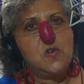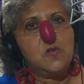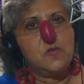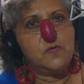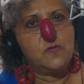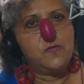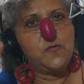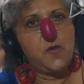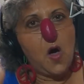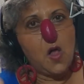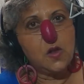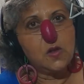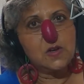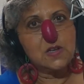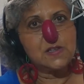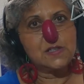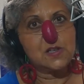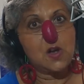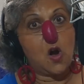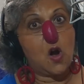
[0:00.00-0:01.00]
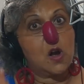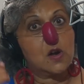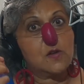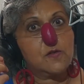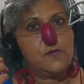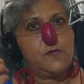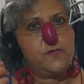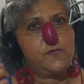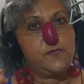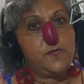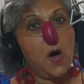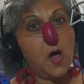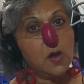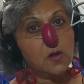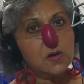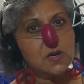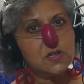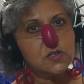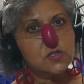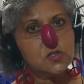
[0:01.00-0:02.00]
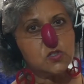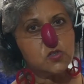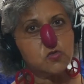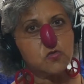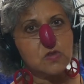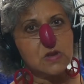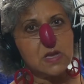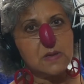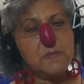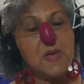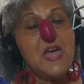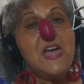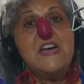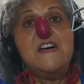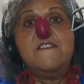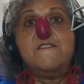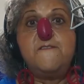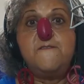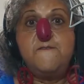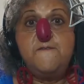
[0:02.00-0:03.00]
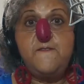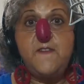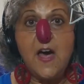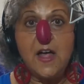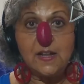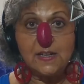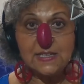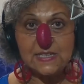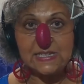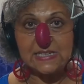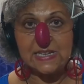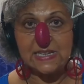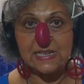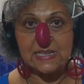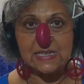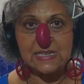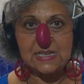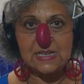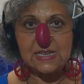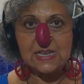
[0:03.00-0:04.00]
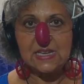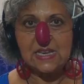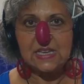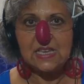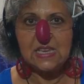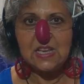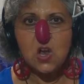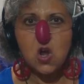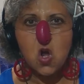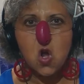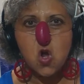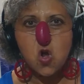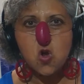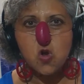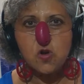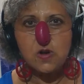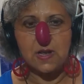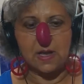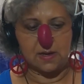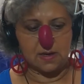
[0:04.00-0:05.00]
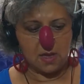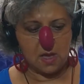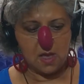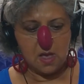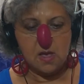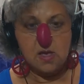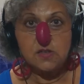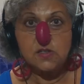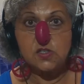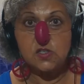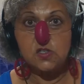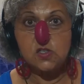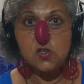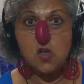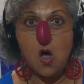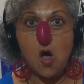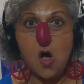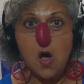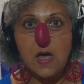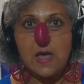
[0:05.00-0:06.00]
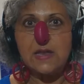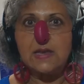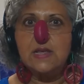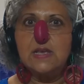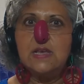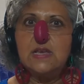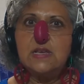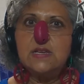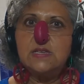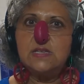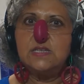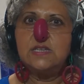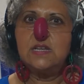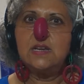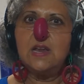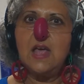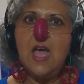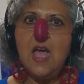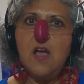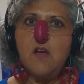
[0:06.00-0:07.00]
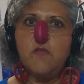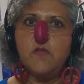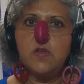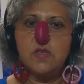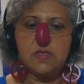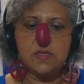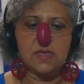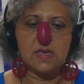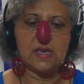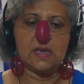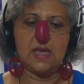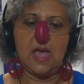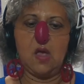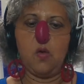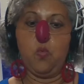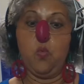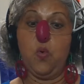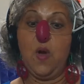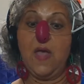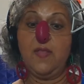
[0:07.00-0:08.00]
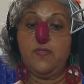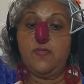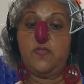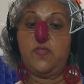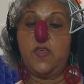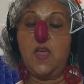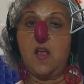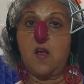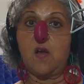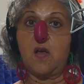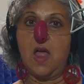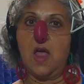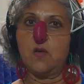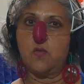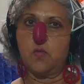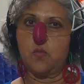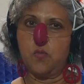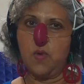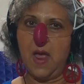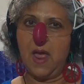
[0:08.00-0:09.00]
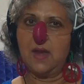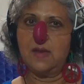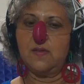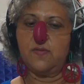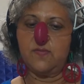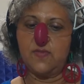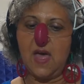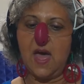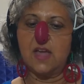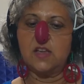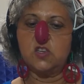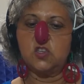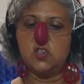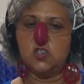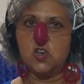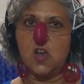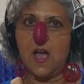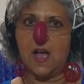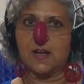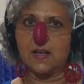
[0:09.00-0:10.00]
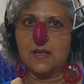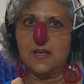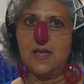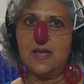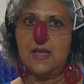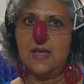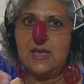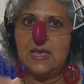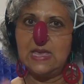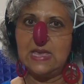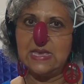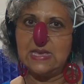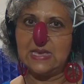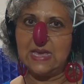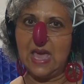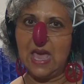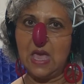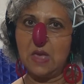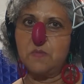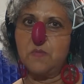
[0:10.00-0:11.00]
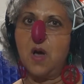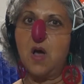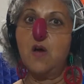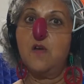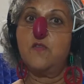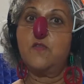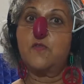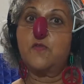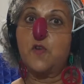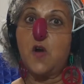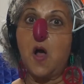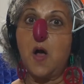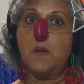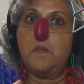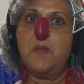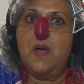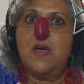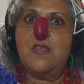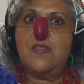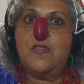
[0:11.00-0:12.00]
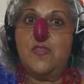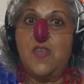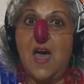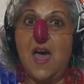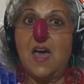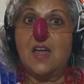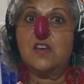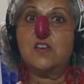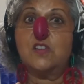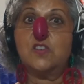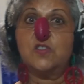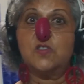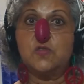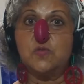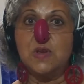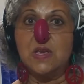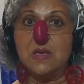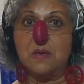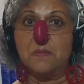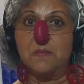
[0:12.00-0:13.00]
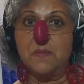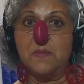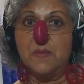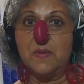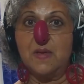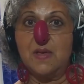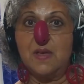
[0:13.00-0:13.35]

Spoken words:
who followed his heart, followed his dream, felt it, heard it, saw it, did everything, went there and read that check. He came from that dream.